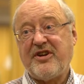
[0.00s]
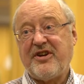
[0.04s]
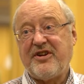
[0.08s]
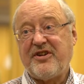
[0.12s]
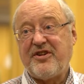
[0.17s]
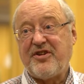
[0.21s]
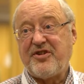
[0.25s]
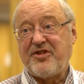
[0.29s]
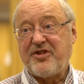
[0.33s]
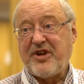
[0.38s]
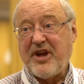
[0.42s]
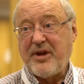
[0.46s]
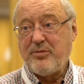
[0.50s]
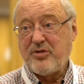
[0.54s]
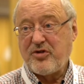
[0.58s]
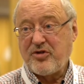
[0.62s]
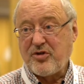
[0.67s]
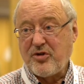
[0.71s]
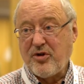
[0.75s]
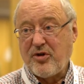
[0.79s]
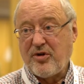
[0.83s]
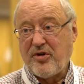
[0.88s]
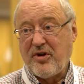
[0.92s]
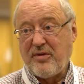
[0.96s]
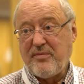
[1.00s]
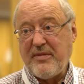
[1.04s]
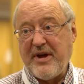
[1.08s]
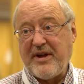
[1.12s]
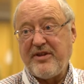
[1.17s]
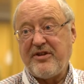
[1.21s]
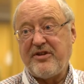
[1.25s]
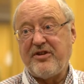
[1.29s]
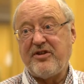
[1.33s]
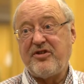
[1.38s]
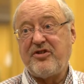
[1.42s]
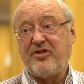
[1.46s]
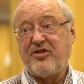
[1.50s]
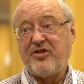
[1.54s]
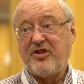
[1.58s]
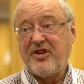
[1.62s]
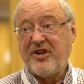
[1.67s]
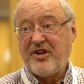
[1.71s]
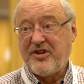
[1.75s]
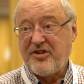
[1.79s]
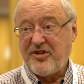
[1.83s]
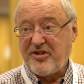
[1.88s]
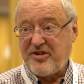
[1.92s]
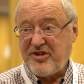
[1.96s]
the same scoring methods,
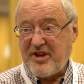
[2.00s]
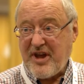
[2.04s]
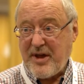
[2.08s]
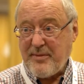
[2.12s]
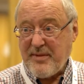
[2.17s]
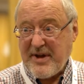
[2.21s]
the same